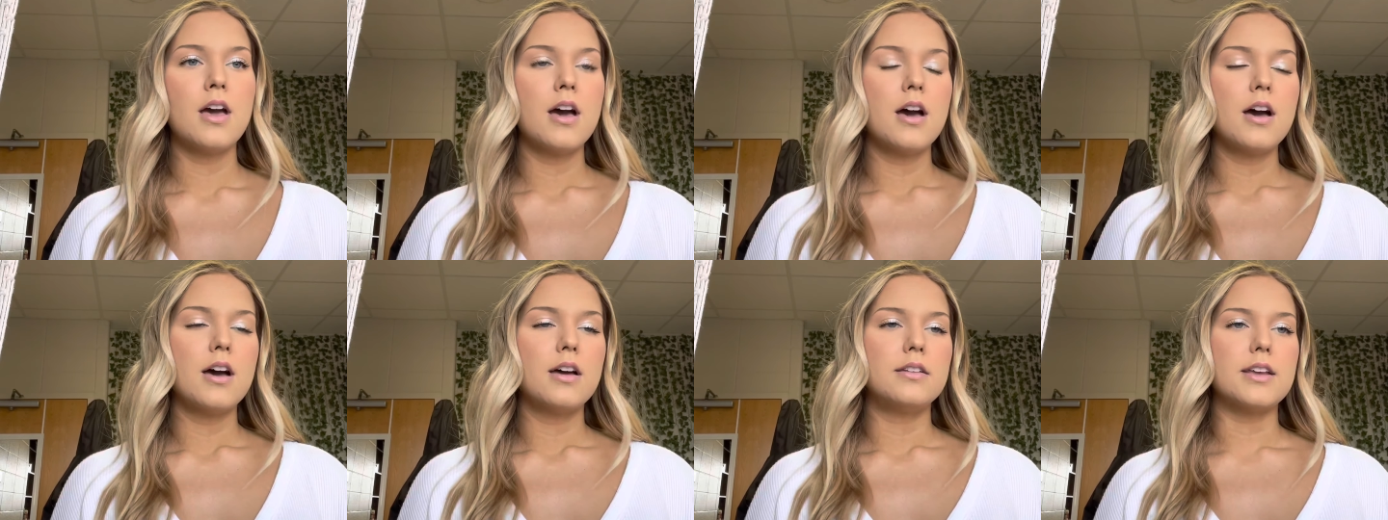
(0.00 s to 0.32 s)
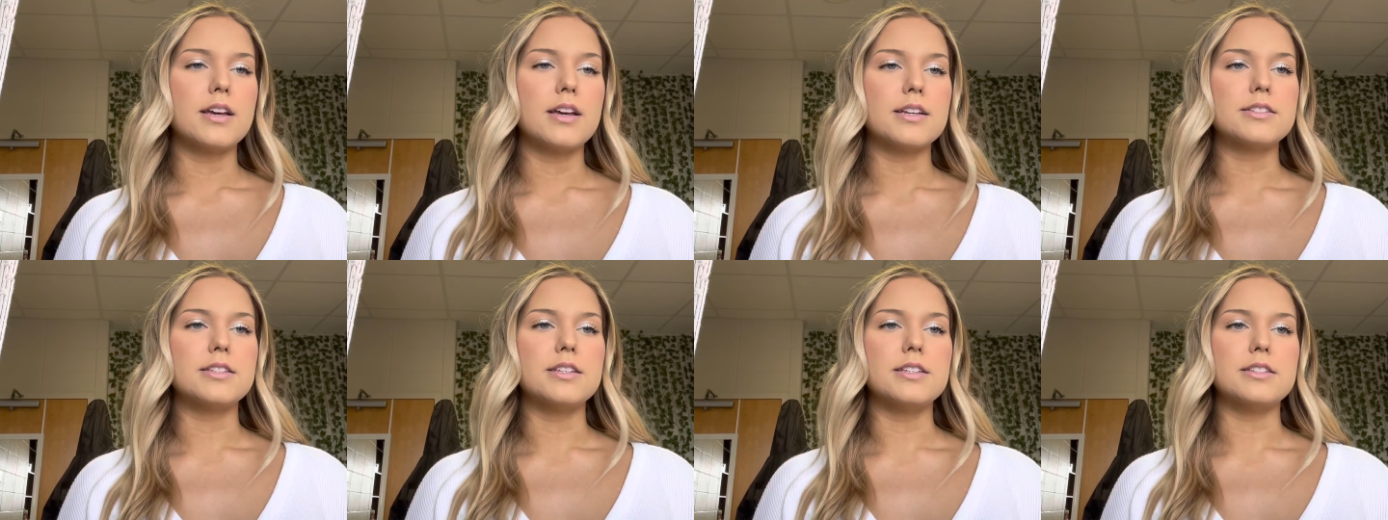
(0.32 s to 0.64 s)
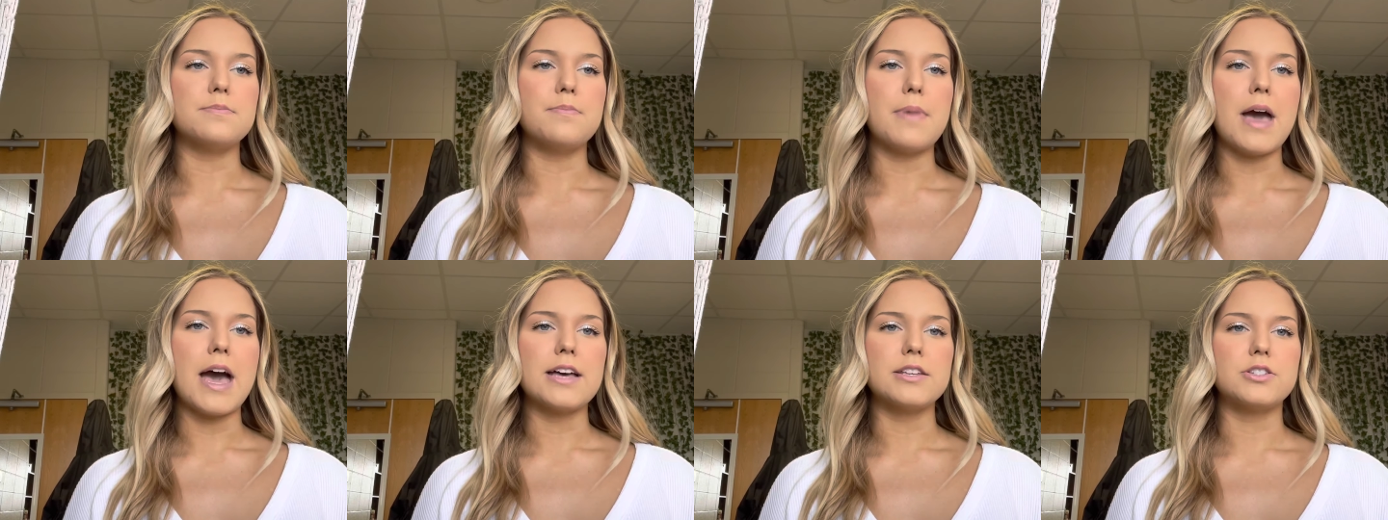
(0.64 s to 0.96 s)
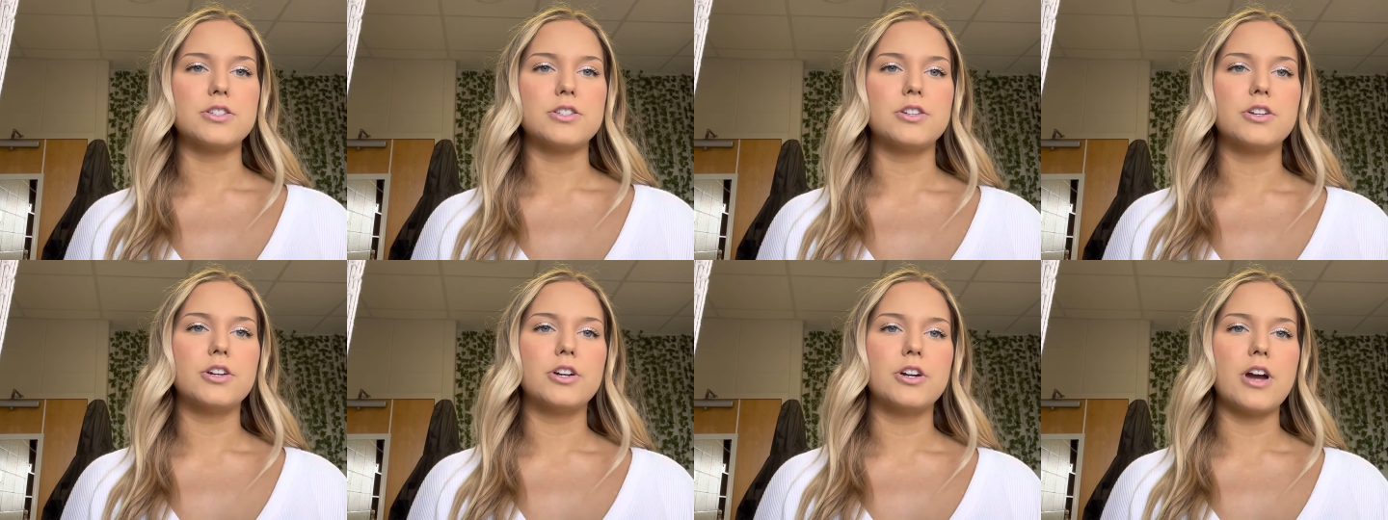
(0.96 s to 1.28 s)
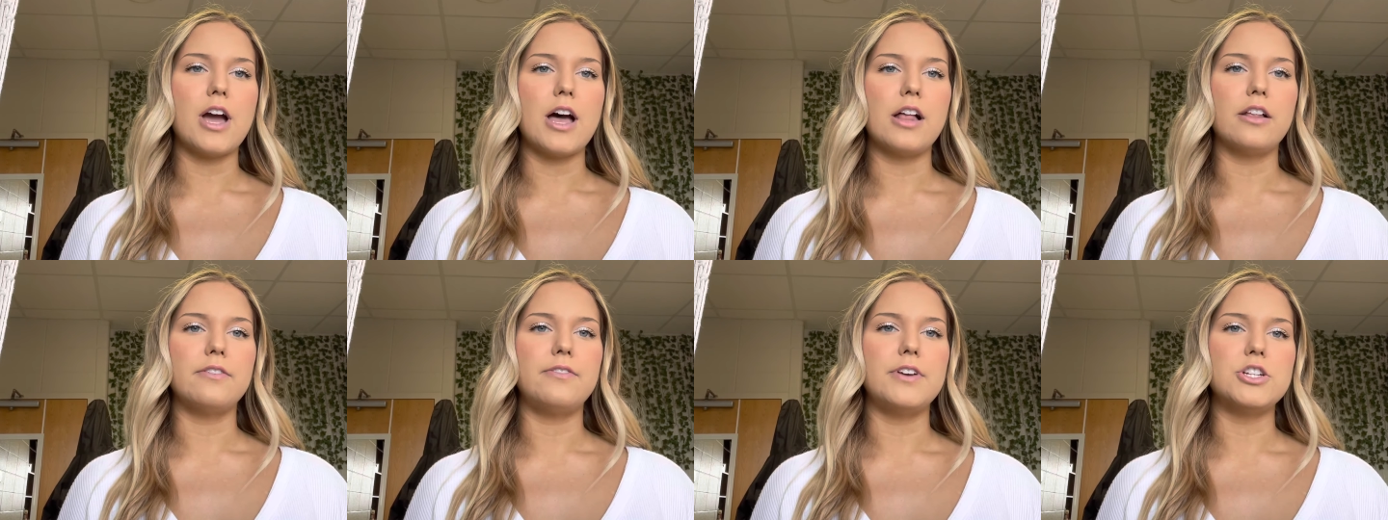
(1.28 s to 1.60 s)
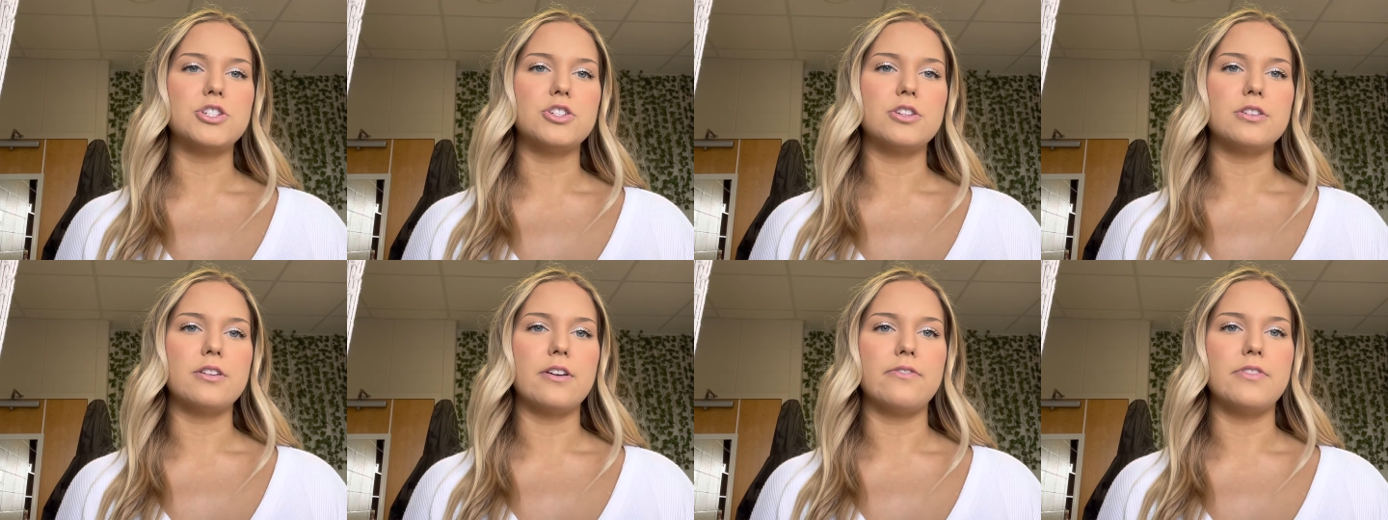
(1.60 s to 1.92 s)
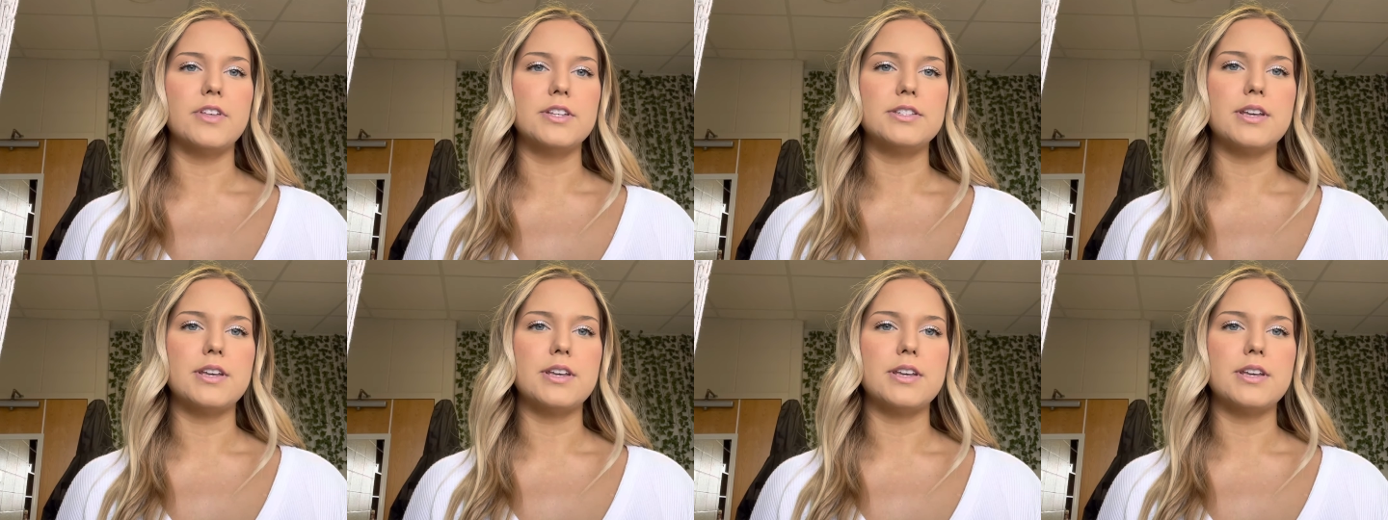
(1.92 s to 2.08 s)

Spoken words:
Next is masseter, elevation of the